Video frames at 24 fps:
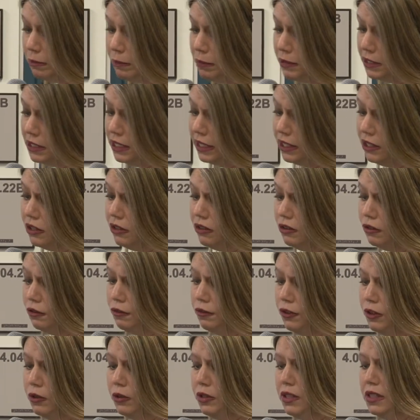particular
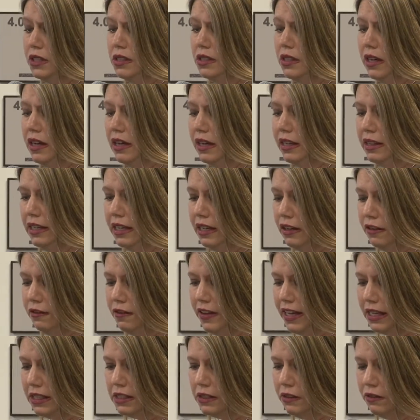focus on the
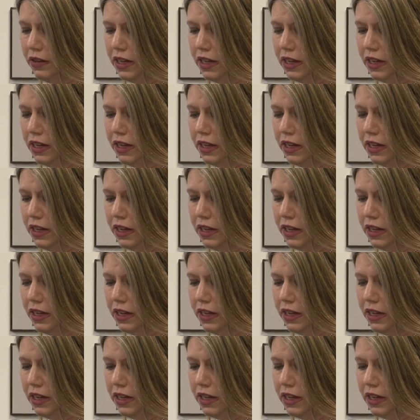effects of